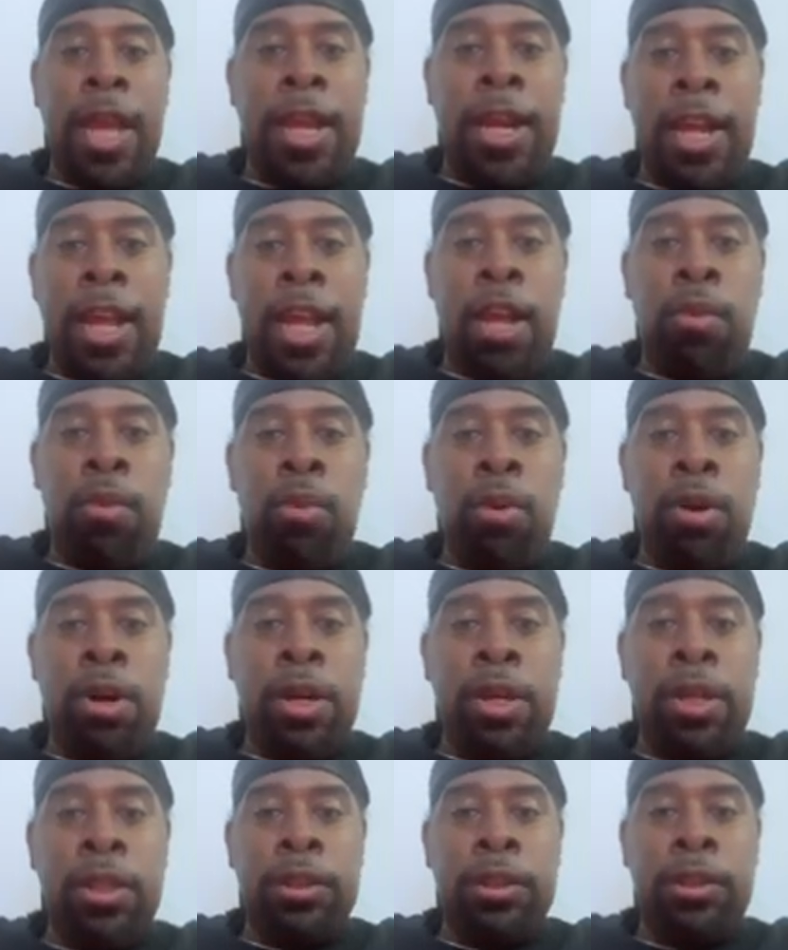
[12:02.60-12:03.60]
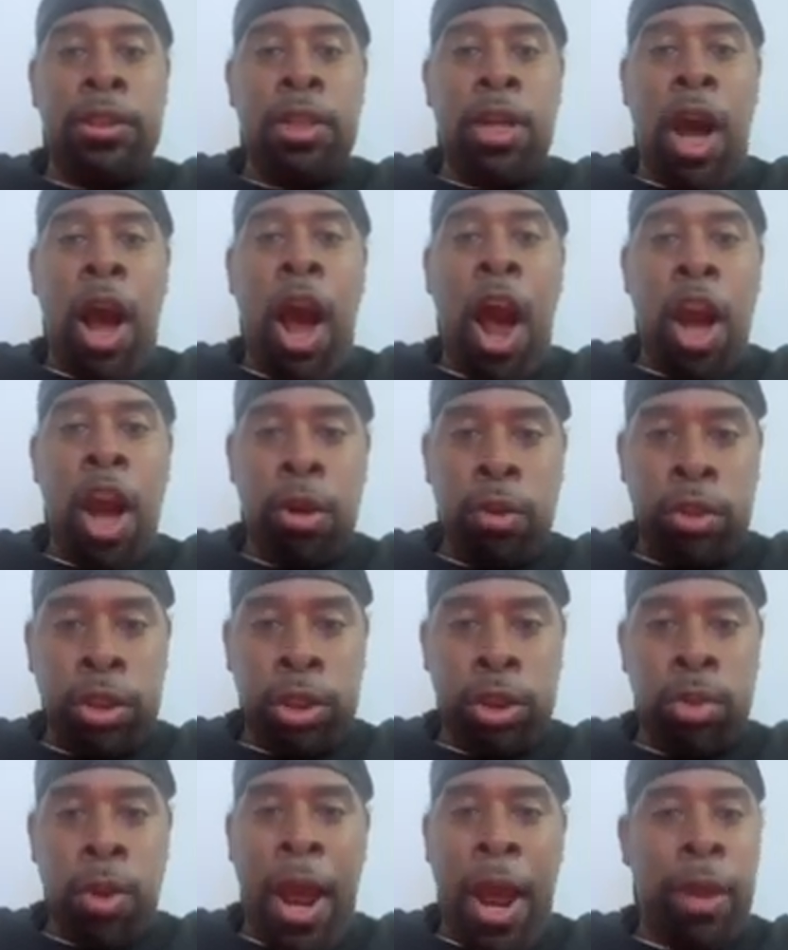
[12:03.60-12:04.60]
that it was hunger
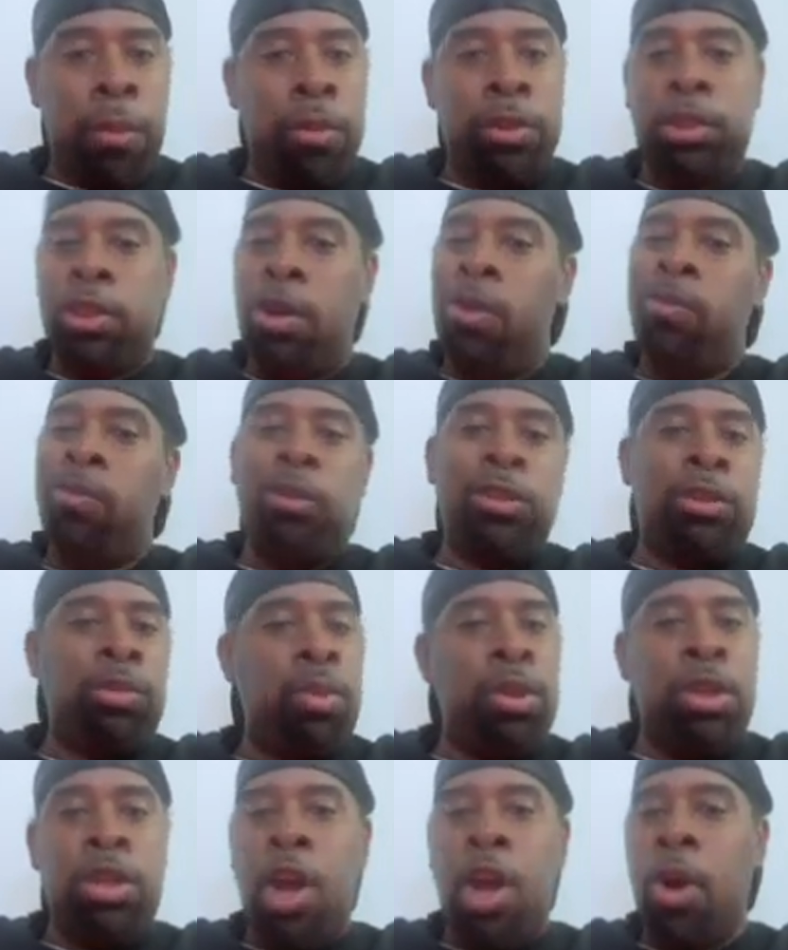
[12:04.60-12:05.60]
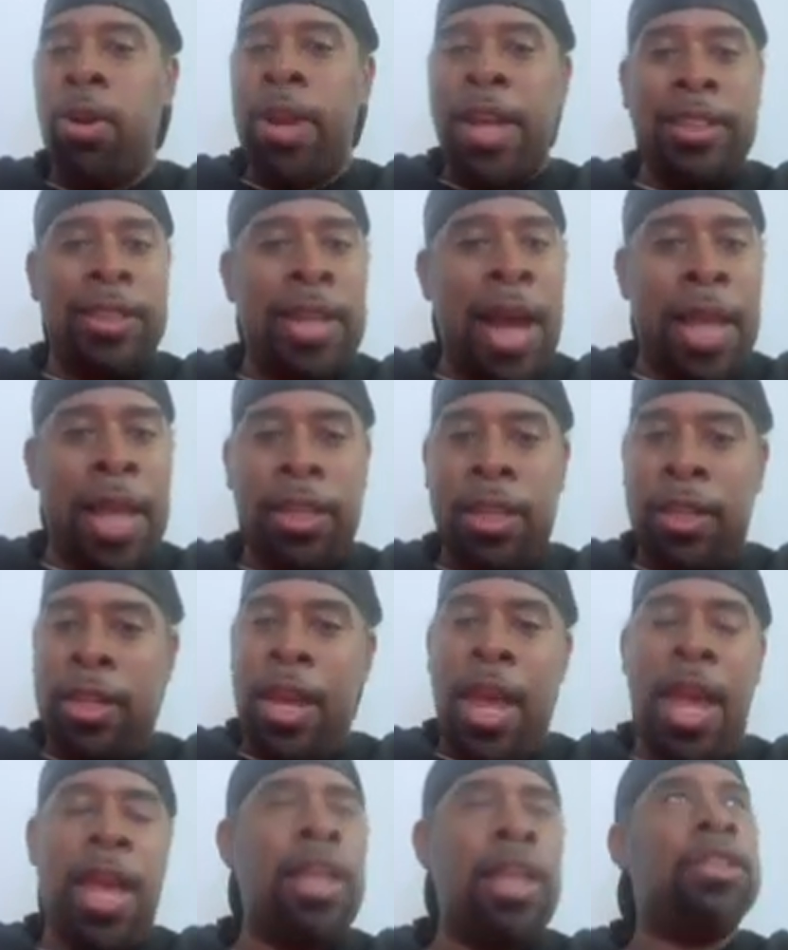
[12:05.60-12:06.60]
strike, which we know that's not the
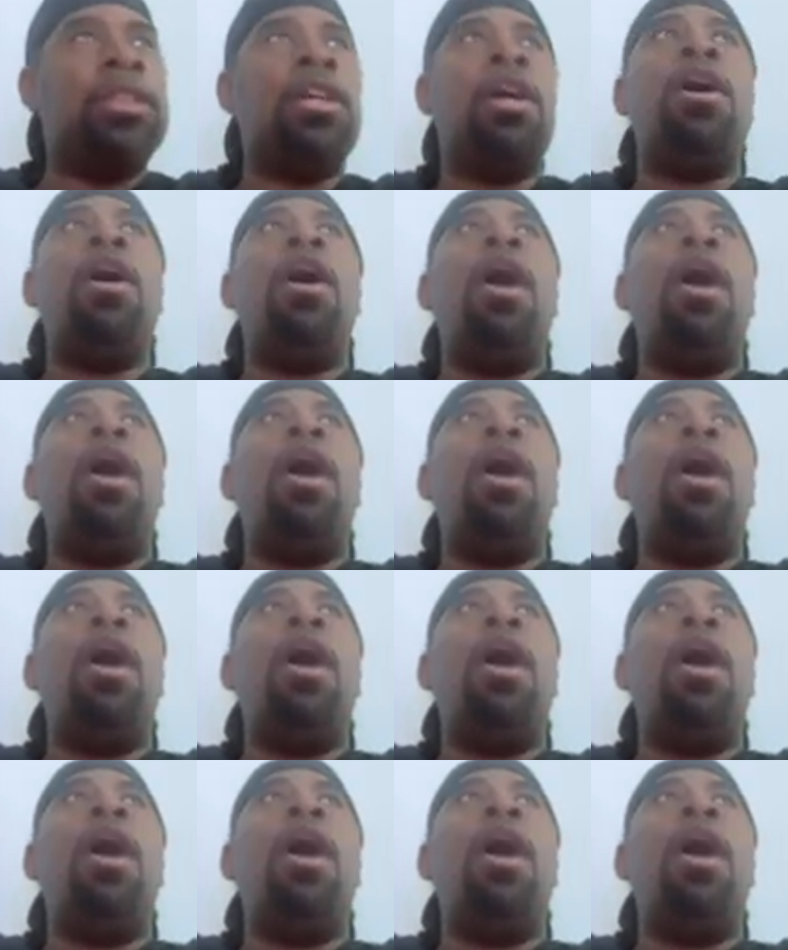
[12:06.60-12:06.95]
case.